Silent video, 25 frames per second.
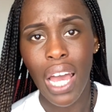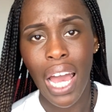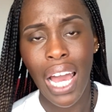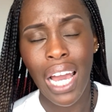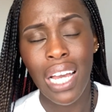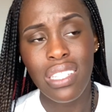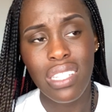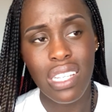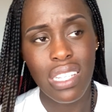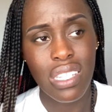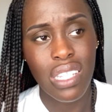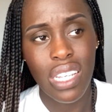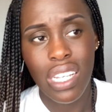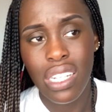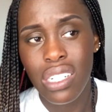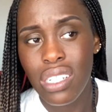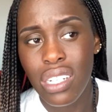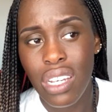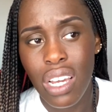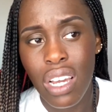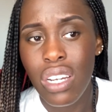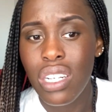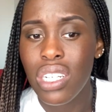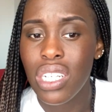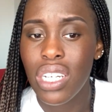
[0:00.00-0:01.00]
As I said
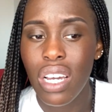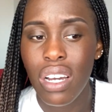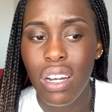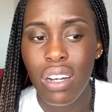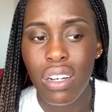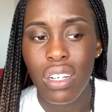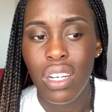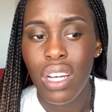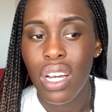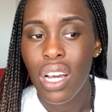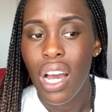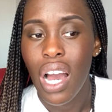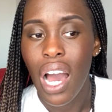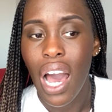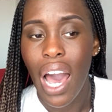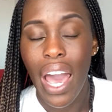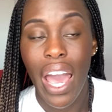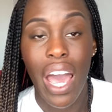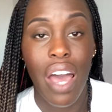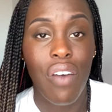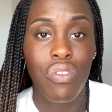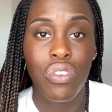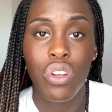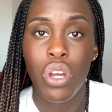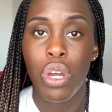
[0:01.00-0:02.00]
earlier, I
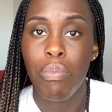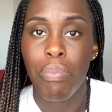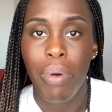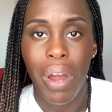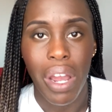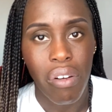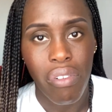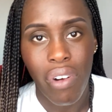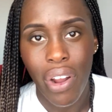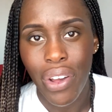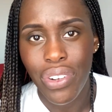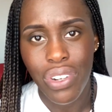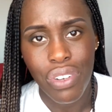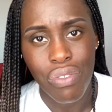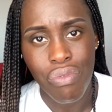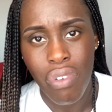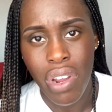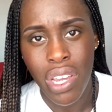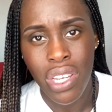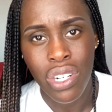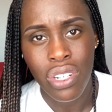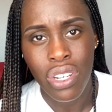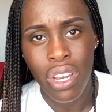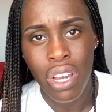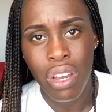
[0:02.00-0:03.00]
have no background in
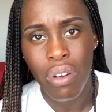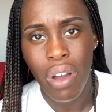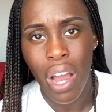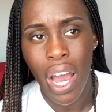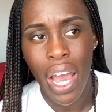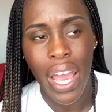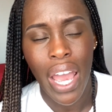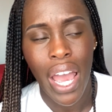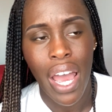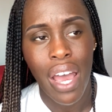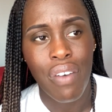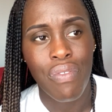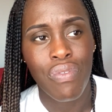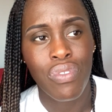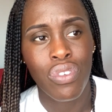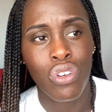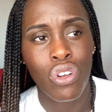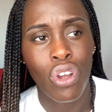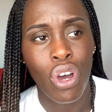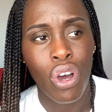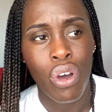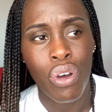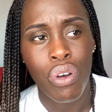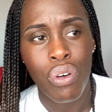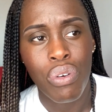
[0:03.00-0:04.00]
radio. I have
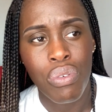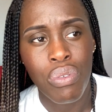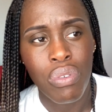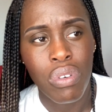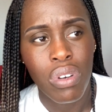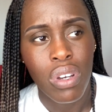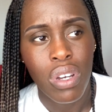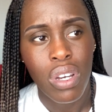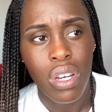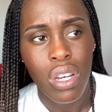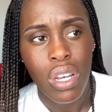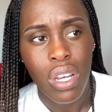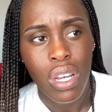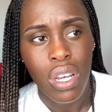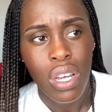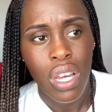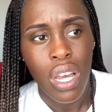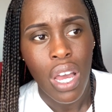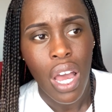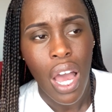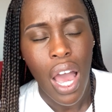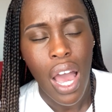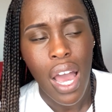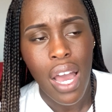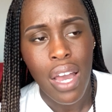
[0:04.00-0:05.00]
no
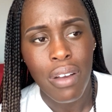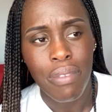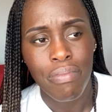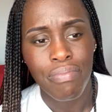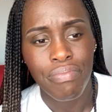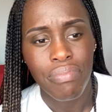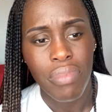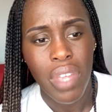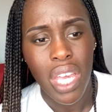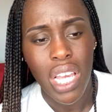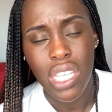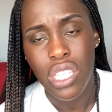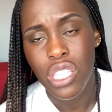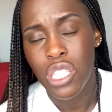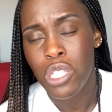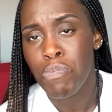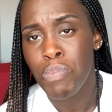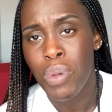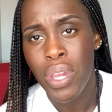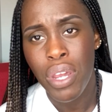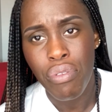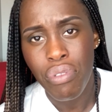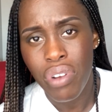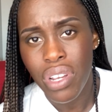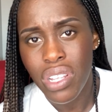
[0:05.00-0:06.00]

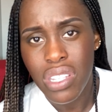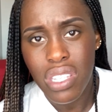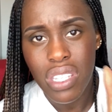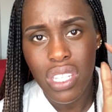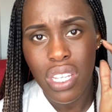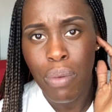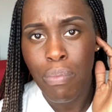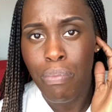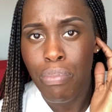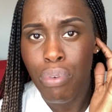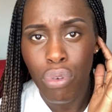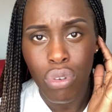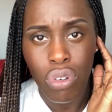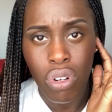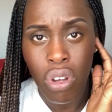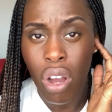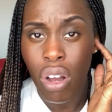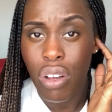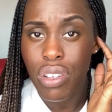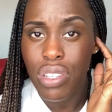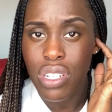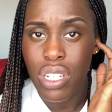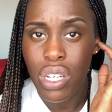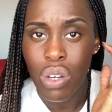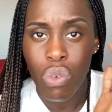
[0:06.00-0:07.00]
experience in
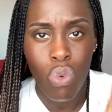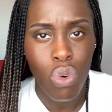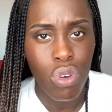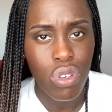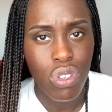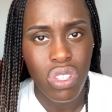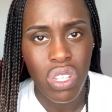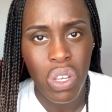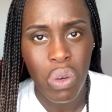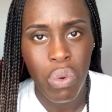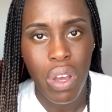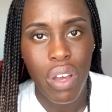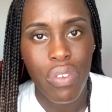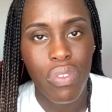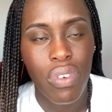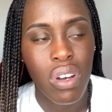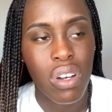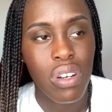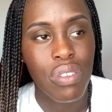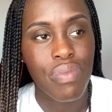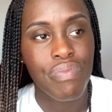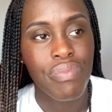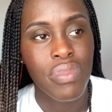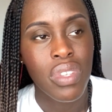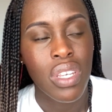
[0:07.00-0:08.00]
broadcasting whatsoever.